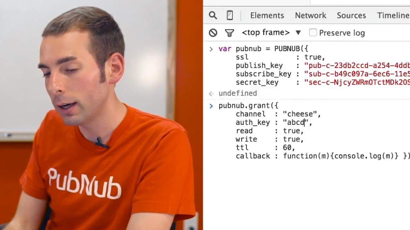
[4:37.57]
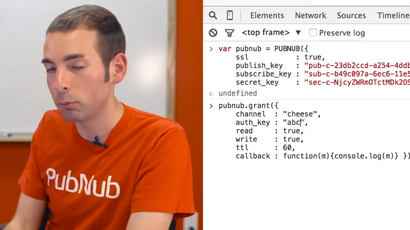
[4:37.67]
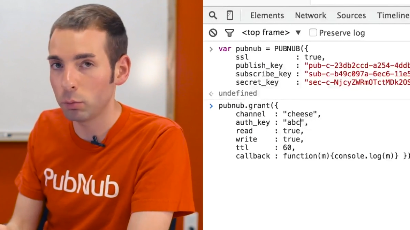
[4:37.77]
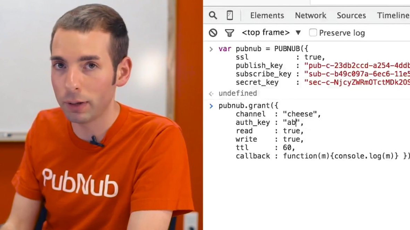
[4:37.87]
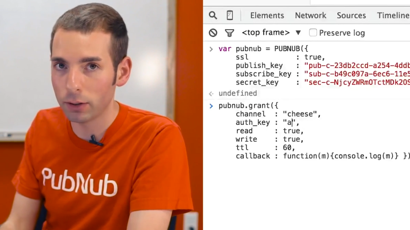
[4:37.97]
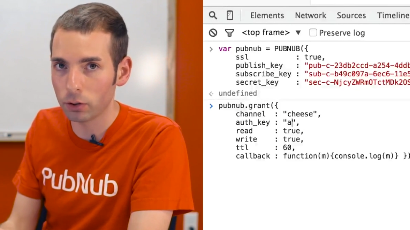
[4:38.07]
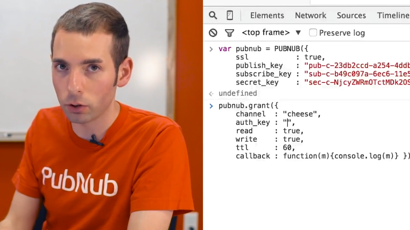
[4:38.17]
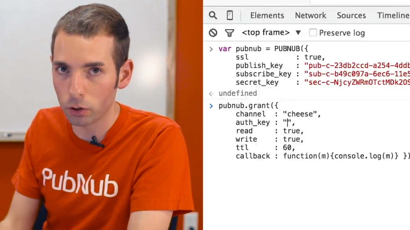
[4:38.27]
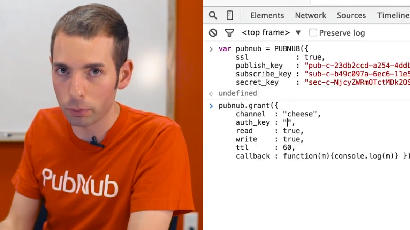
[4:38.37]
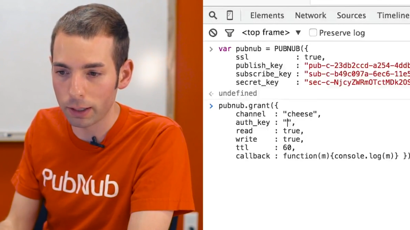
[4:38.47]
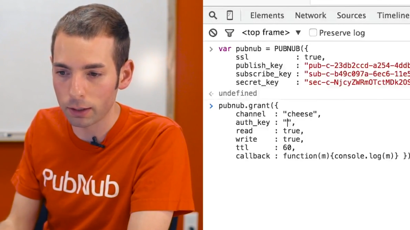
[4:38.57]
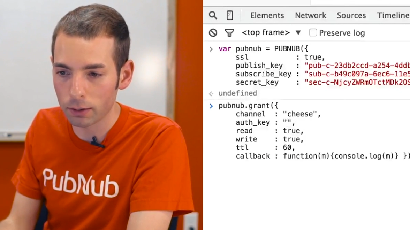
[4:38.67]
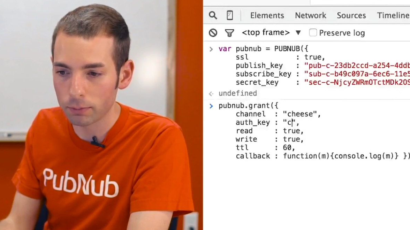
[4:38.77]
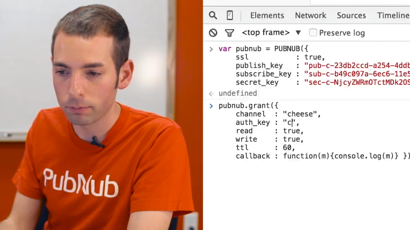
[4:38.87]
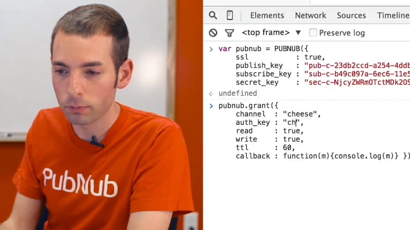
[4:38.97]
I'm going to pass a
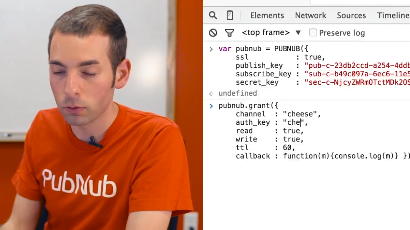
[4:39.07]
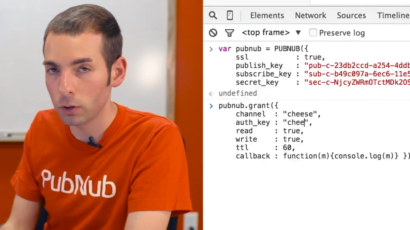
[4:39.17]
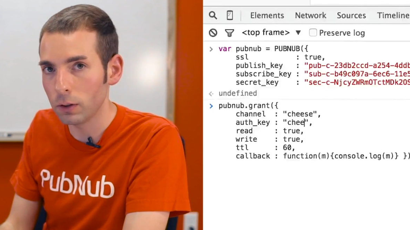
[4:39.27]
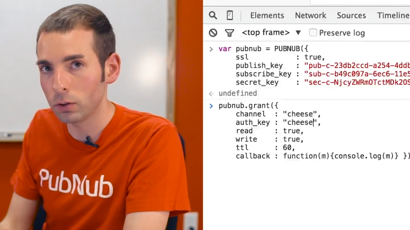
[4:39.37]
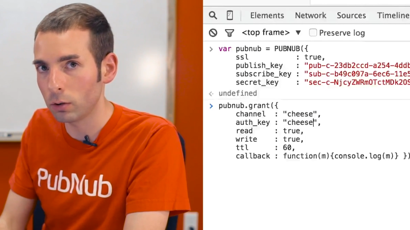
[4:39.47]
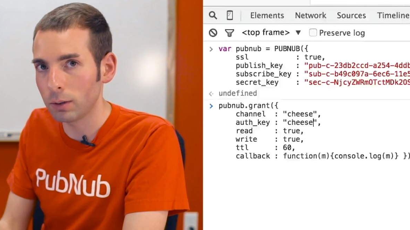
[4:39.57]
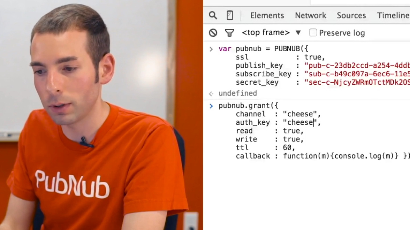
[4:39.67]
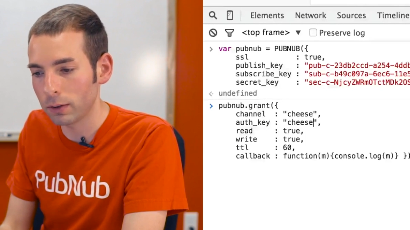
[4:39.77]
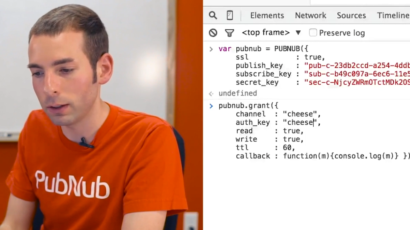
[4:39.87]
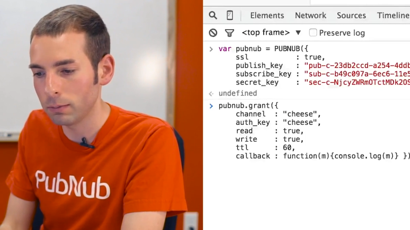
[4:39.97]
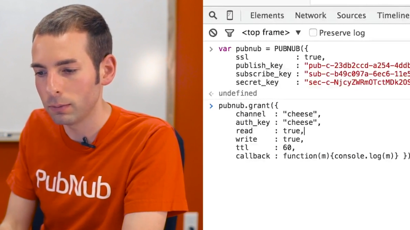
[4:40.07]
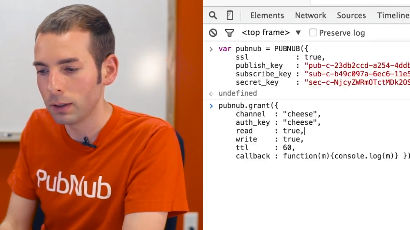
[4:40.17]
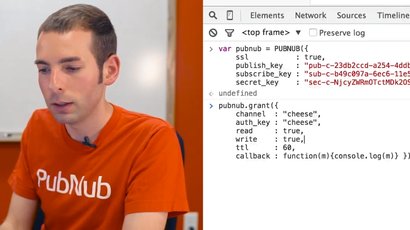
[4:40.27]
callback to this grant method